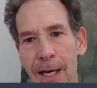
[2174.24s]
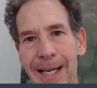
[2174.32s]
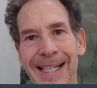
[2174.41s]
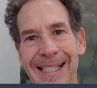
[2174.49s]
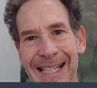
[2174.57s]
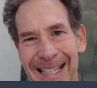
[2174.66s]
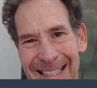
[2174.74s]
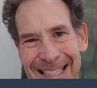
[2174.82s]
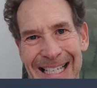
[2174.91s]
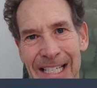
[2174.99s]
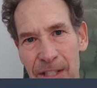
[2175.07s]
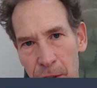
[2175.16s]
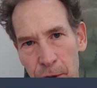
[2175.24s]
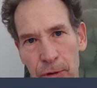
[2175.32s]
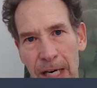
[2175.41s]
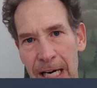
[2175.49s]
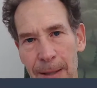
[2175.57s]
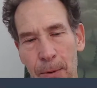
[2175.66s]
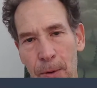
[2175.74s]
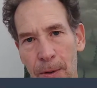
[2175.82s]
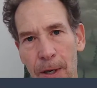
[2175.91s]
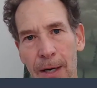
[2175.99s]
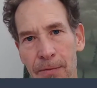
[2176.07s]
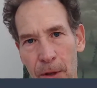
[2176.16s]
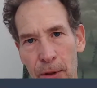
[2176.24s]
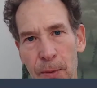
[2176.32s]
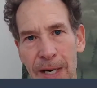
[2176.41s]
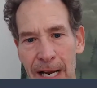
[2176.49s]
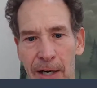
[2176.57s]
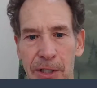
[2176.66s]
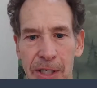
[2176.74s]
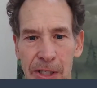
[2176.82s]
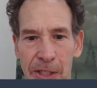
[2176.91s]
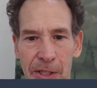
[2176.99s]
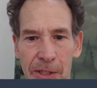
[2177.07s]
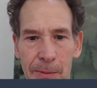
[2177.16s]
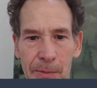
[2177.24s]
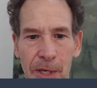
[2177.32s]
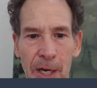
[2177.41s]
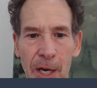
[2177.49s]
is the least trainable of the 3 energy systems.